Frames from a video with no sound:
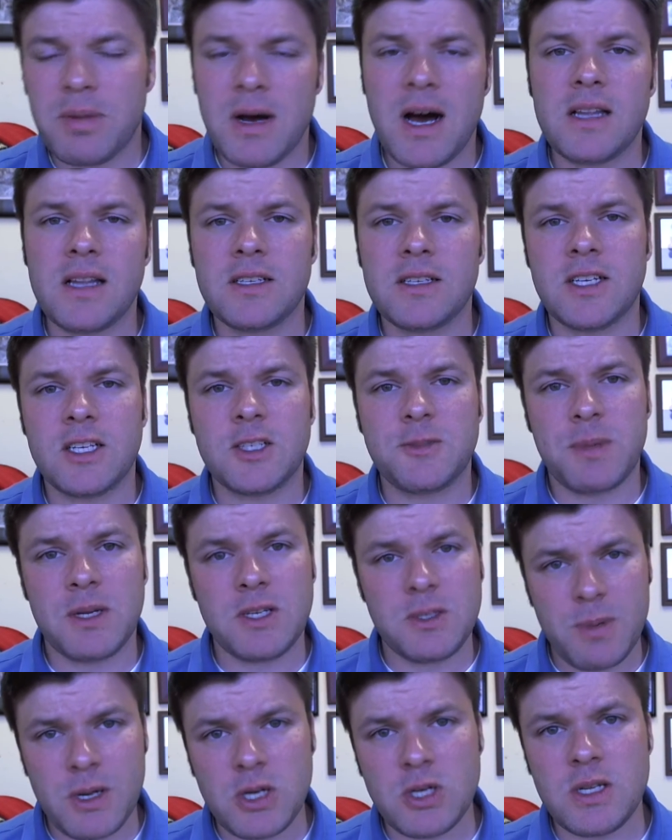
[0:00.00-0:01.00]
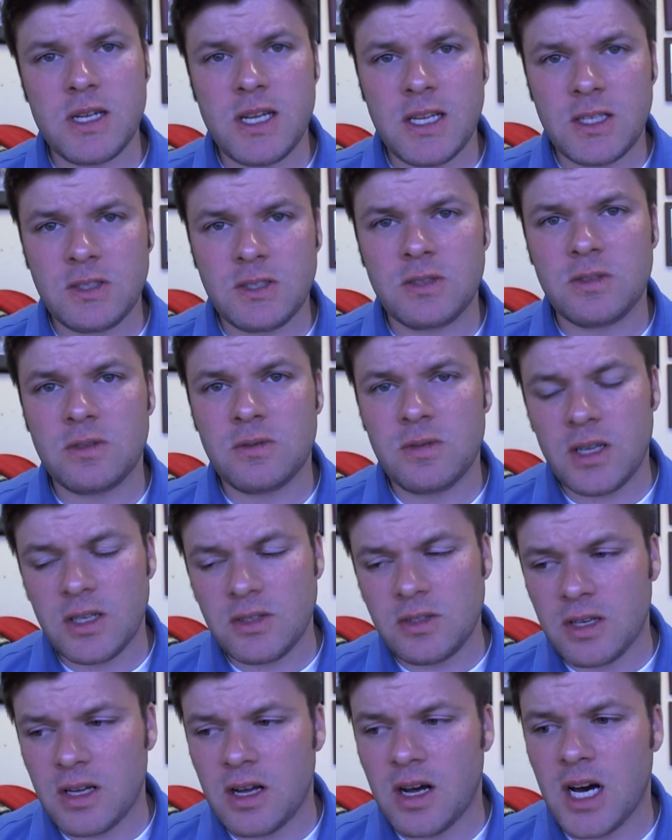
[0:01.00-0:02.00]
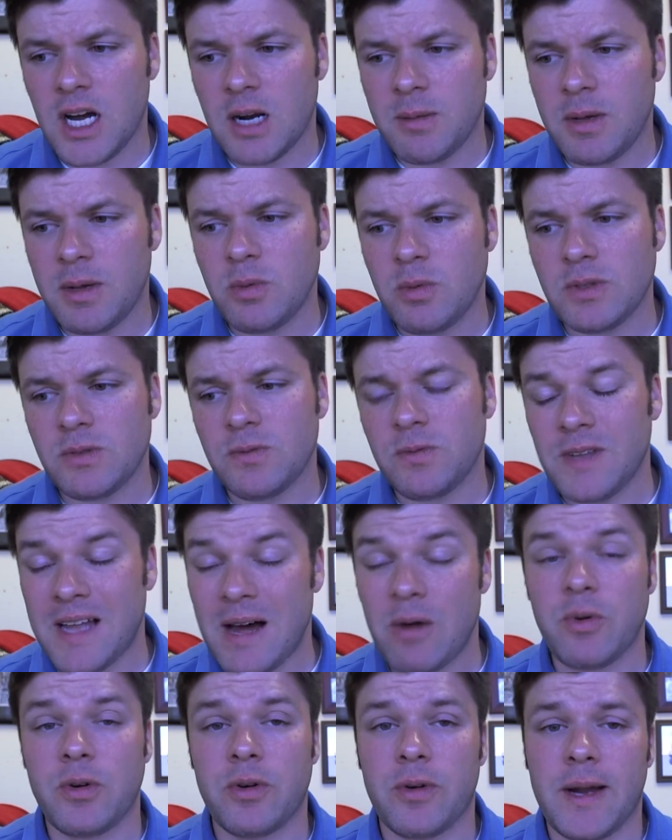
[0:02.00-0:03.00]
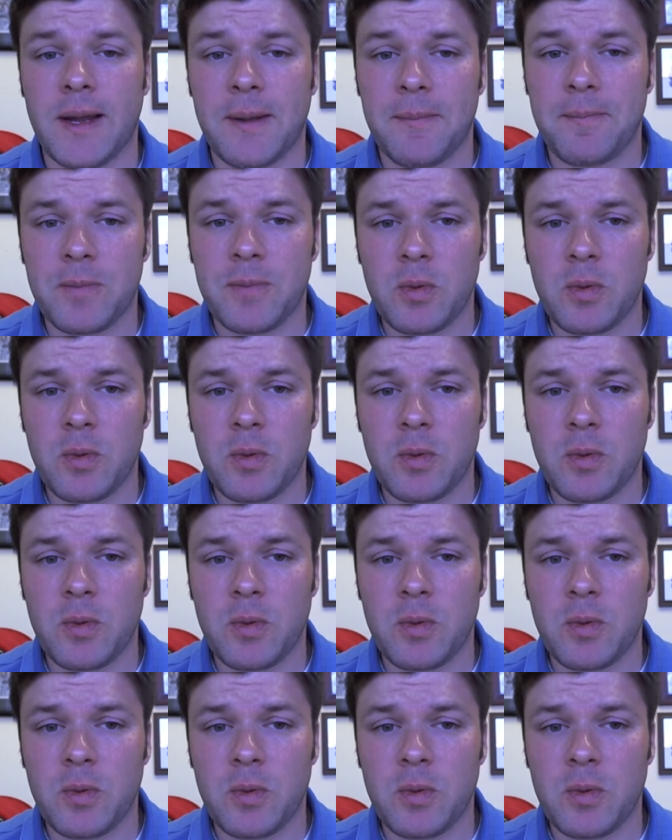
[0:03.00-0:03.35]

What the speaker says: politics, but especially its economy, was floundering.